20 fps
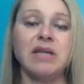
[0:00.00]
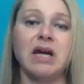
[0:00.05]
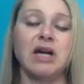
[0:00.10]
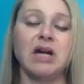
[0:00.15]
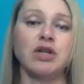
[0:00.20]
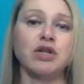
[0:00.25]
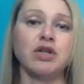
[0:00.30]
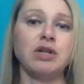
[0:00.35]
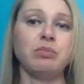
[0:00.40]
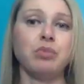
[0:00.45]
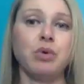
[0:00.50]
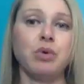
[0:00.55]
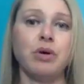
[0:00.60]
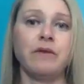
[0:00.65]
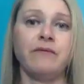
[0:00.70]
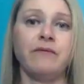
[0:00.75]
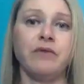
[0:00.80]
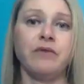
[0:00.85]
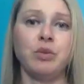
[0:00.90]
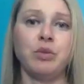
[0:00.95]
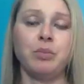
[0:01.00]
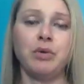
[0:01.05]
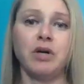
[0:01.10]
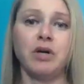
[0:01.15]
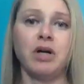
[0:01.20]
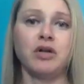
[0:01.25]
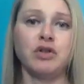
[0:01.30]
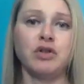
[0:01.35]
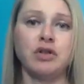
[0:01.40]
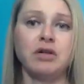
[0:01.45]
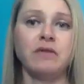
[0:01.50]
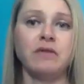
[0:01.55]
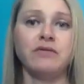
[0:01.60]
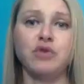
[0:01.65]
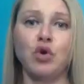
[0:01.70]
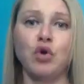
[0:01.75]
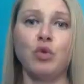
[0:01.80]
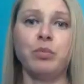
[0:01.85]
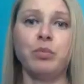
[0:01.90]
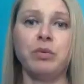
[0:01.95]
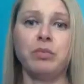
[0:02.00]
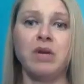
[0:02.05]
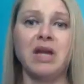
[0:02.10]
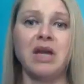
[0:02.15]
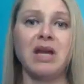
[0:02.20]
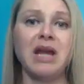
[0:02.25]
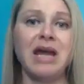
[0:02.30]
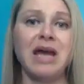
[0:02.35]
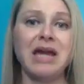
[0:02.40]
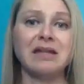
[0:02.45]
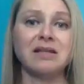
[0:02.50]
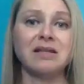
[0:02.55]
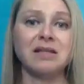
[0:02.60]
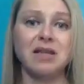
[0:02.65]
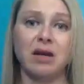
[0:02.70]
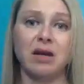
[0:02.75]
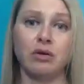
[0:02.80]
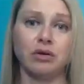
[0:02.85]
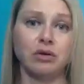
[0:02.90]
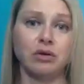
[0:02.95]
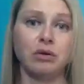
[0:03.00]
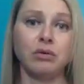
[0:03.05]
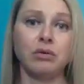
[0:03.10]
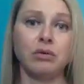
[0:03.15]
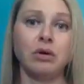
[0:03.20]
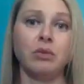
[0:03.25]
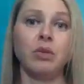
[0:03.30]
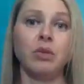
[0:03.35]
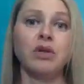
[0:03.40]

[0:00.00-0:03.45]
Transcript: actually important for the production of dopamine and serotonin,